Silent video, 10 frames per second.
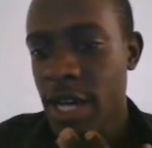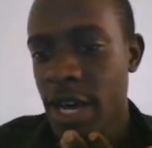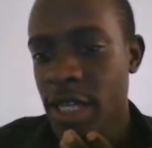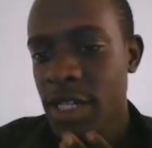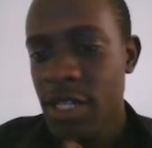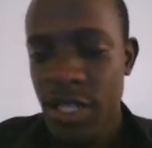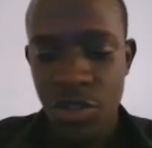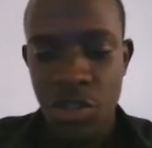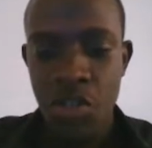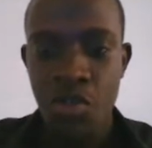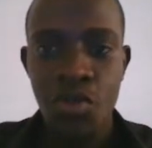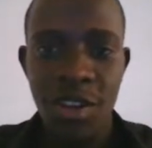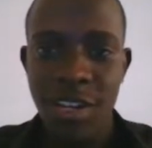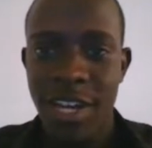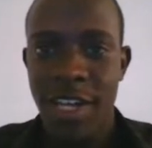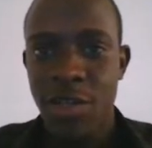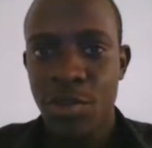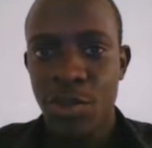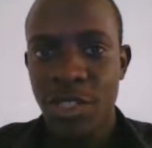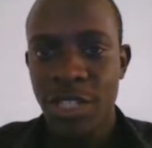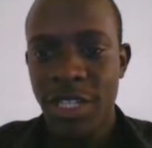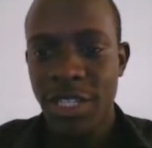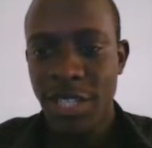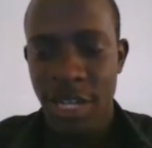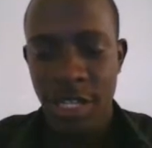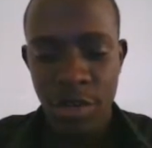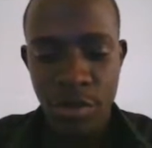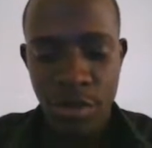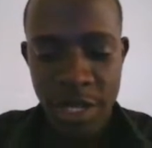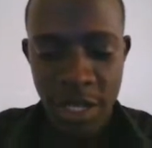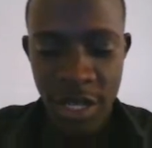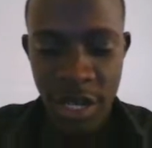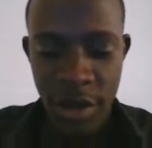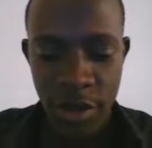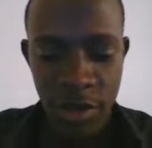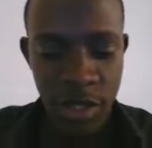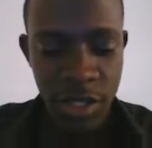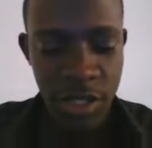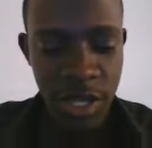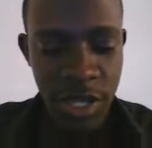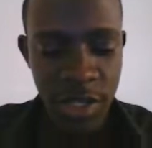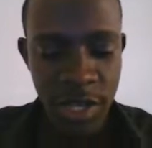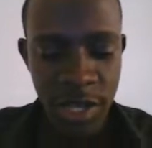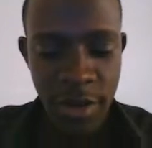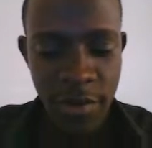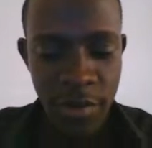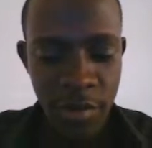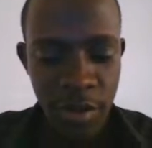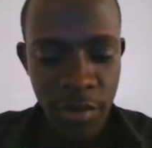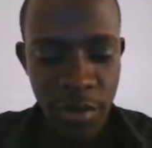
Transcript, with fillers: tag that's going to create a small text, and then we pass in the error. So in this case, the error may be